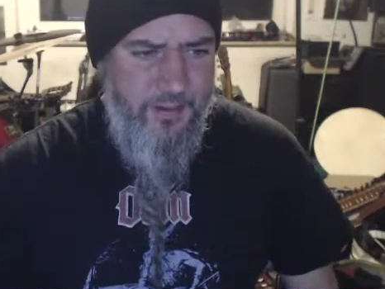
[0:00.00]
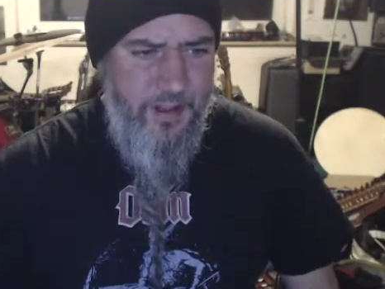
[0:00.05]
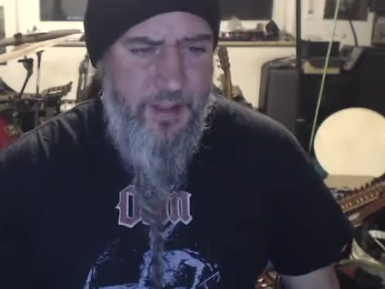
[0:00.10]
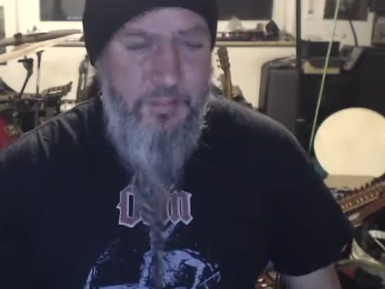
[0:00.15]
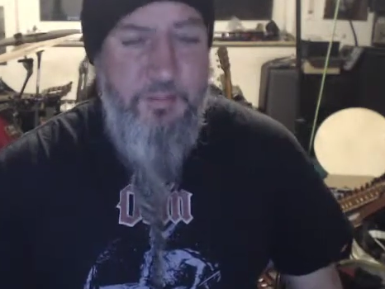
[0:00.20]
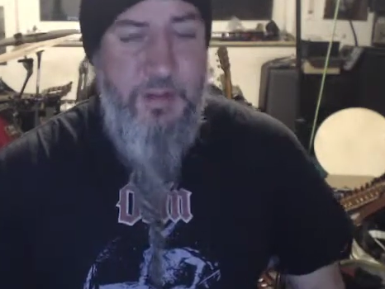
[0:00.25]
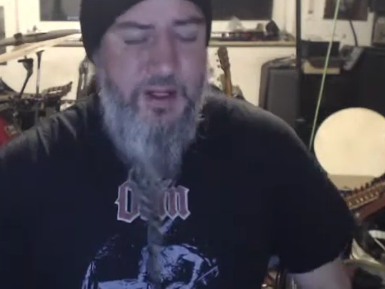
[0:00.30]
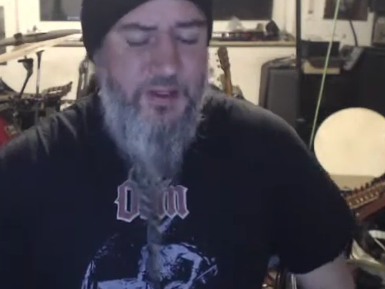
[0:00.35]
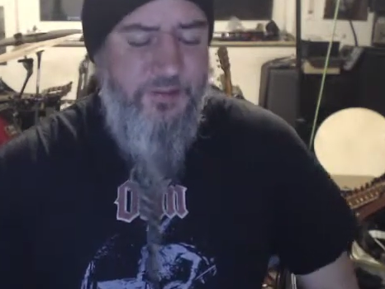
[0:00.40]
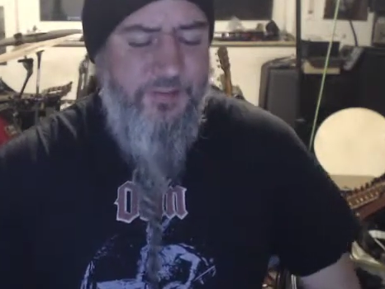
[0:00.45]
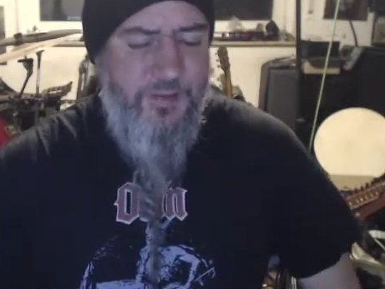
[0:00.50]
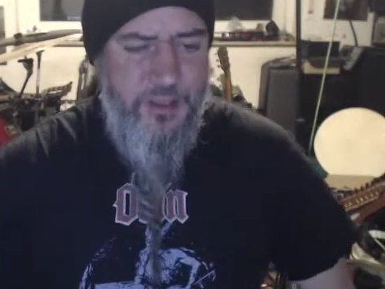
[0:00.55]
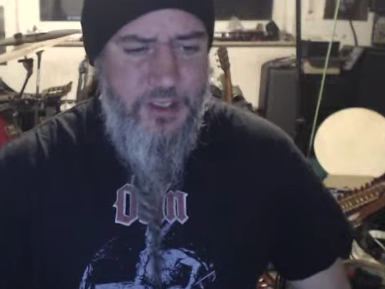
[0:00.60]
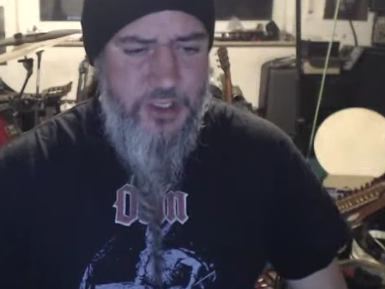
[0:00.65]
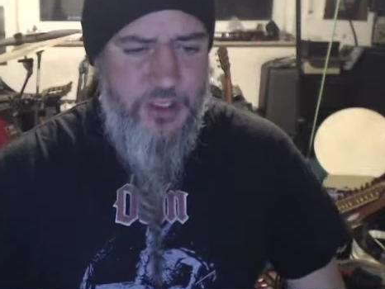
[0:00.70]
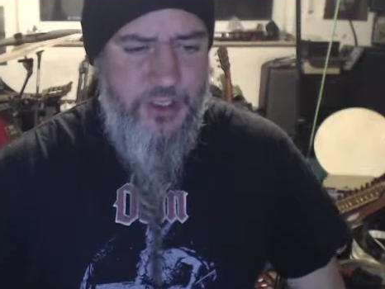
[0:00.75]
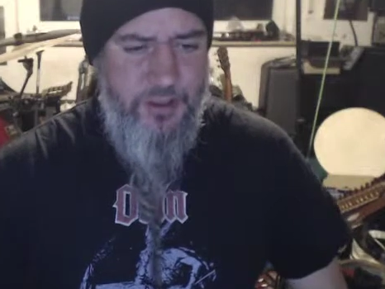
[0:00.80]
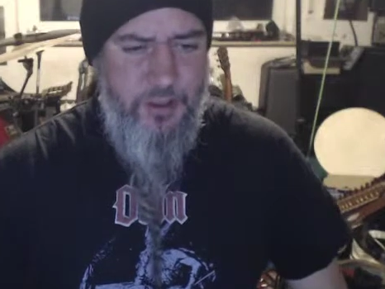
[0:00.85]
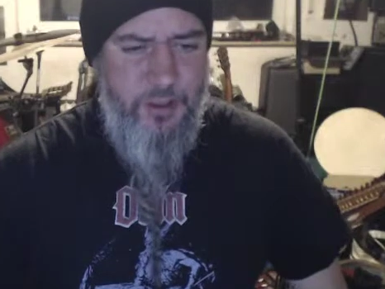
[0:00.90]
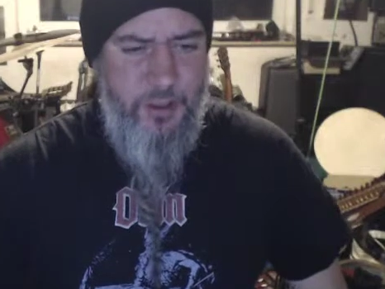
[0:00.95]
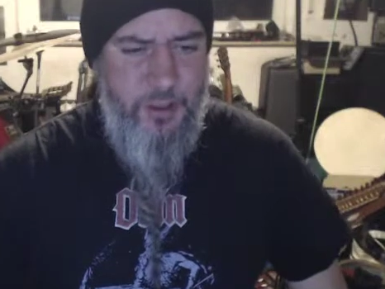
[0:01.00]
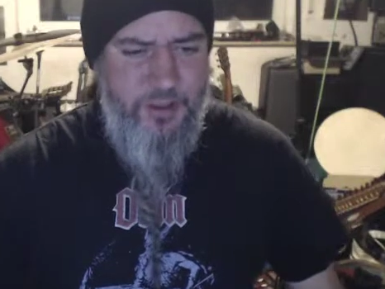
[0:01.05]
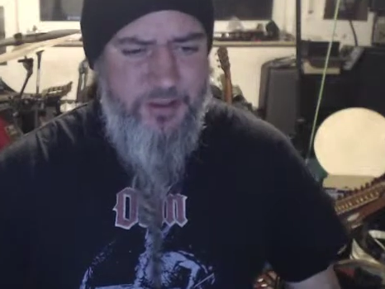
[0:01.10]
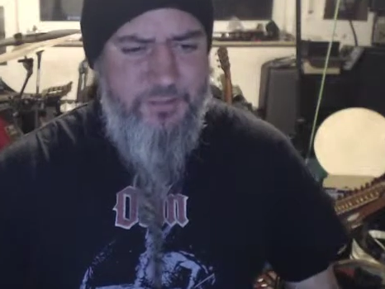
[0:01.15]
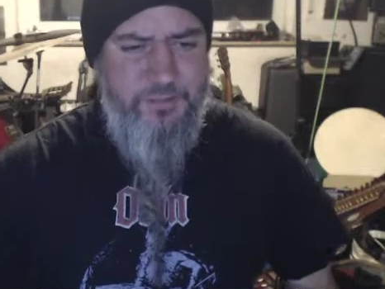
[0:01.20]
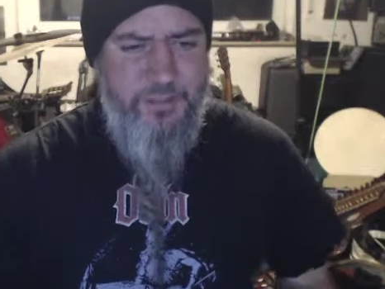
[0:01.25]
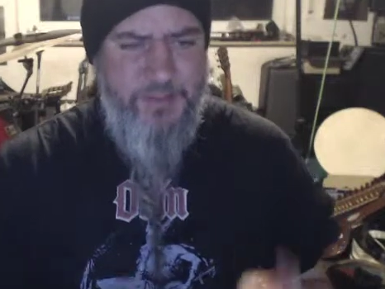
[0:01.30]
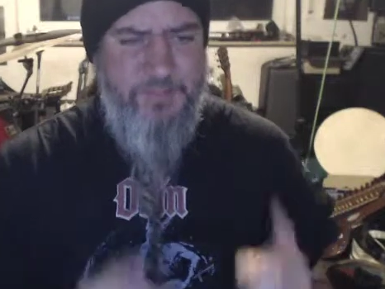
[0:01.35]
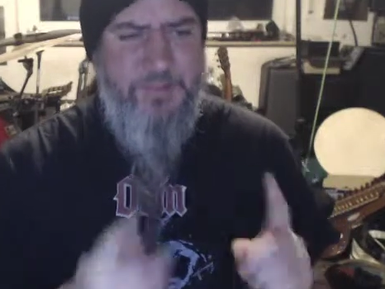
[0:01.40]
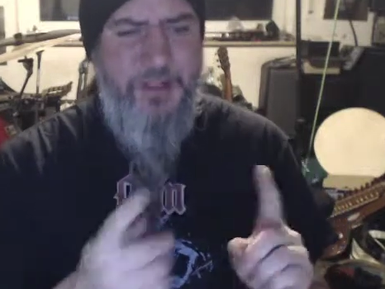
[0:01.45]
A monkfish,
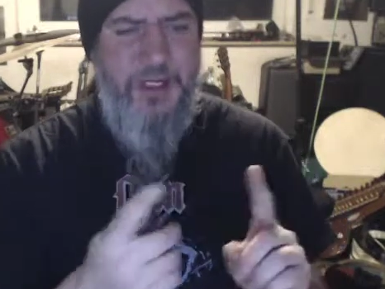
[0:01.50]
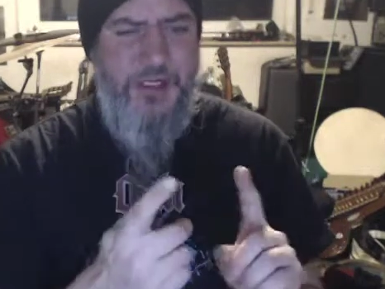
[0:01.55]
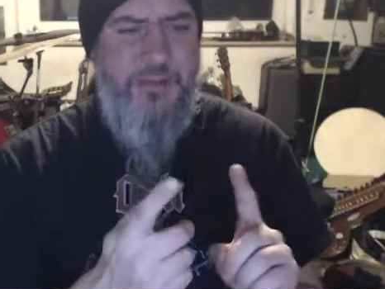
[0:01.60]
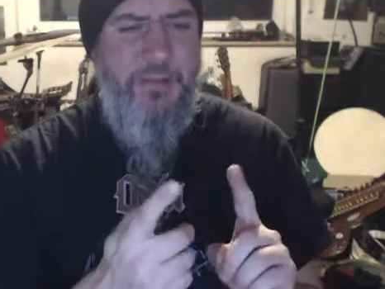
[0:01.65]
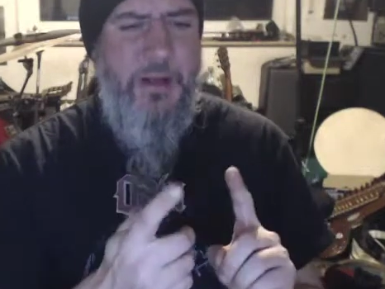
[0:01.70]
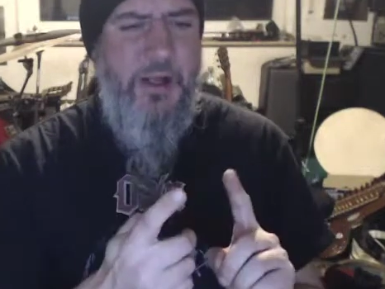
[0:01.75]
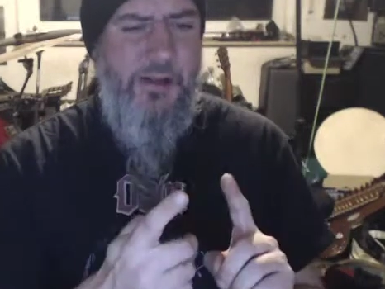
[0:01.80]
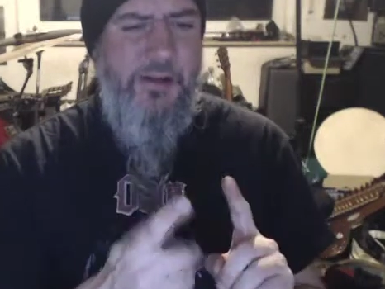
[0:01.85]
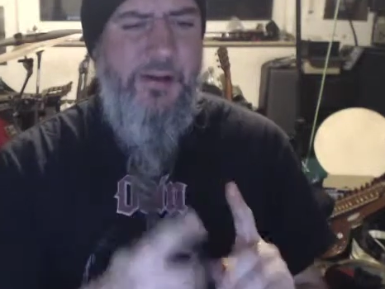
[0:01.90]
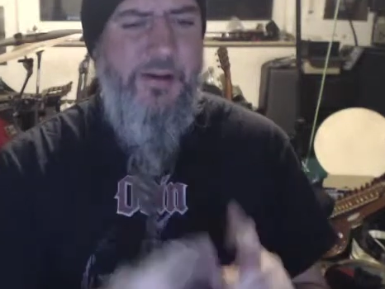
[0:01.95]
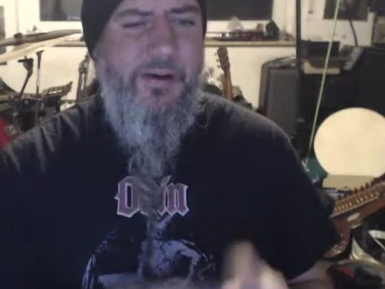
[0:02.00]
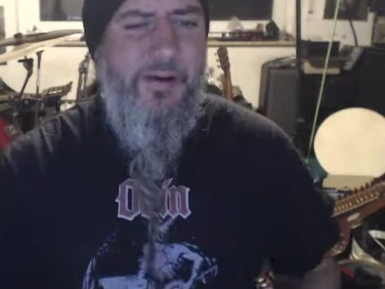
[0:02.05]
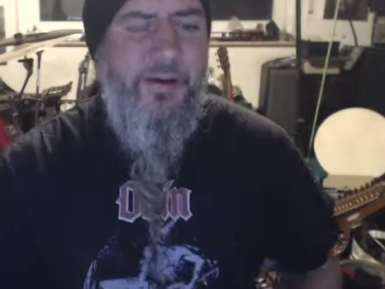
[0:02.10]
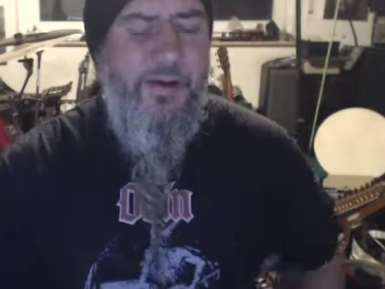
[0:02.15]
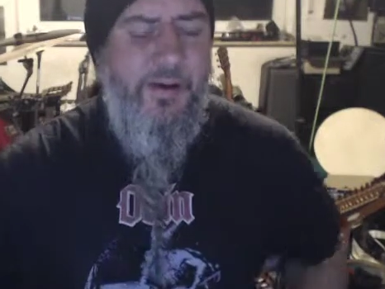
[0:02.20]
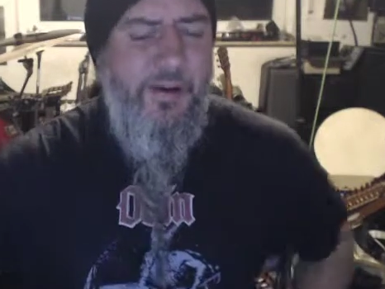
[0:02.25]
but much smaller.